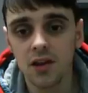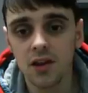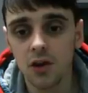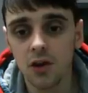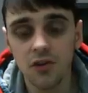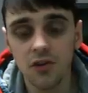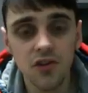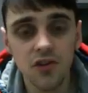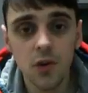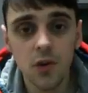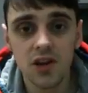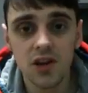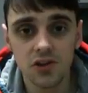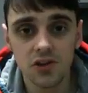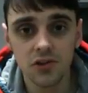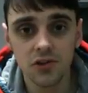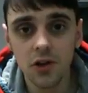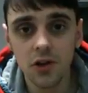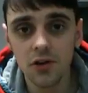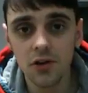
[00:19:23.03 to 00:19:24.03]
You know, a few
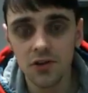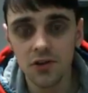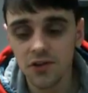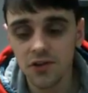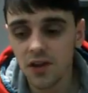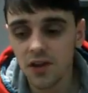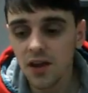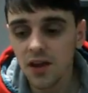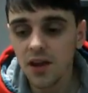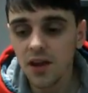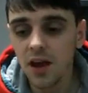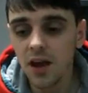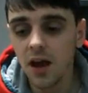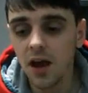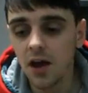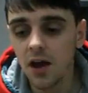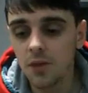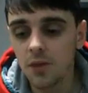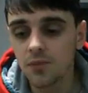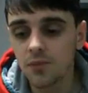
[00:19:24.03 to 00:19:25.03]
extra dollars
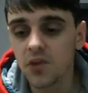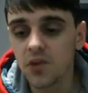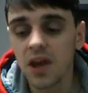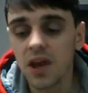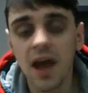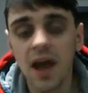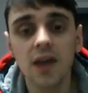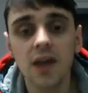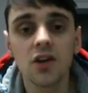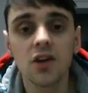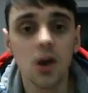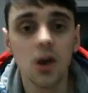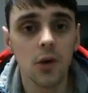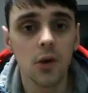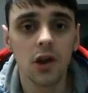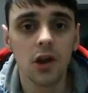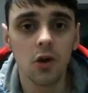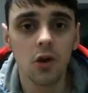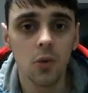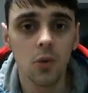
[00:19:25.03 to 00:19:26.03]
can go a
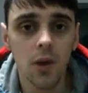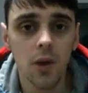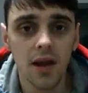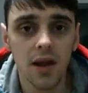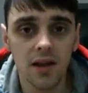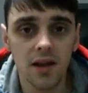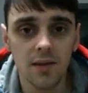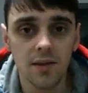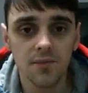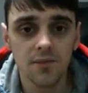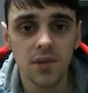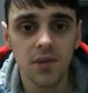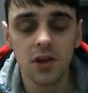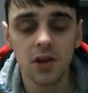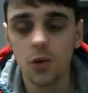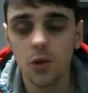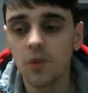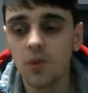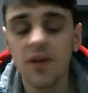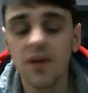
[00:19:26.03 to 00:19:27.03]
long way, you
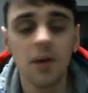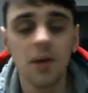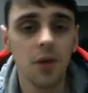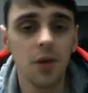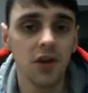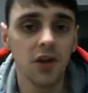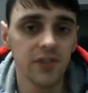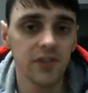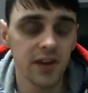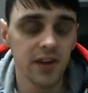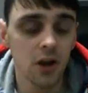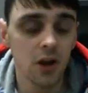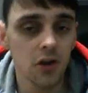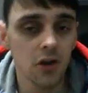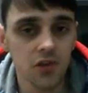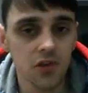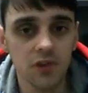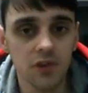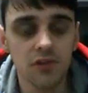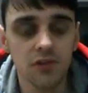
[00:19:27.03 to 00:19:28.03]
know, without personally
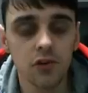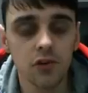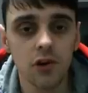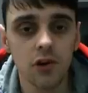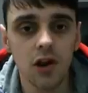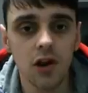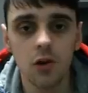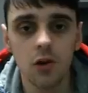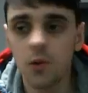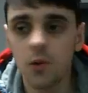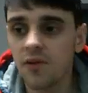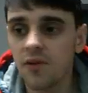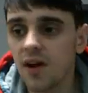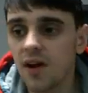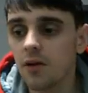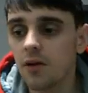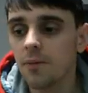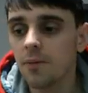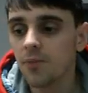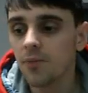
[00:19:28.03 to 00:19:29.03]
asking for it, or
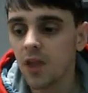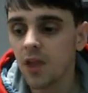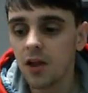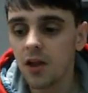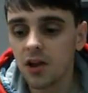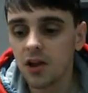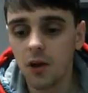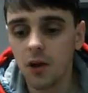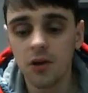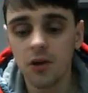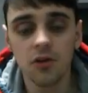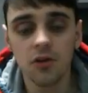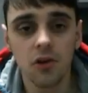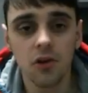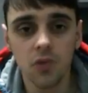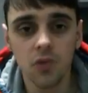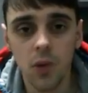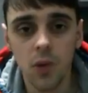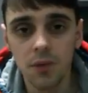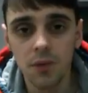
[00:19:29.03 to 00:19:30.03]
without going on
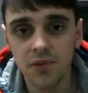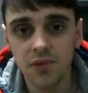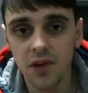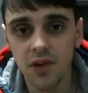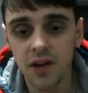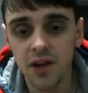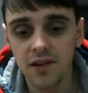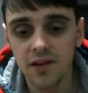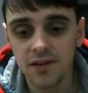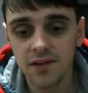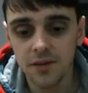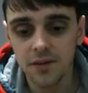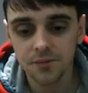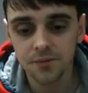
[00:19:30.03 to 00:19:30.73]
those websites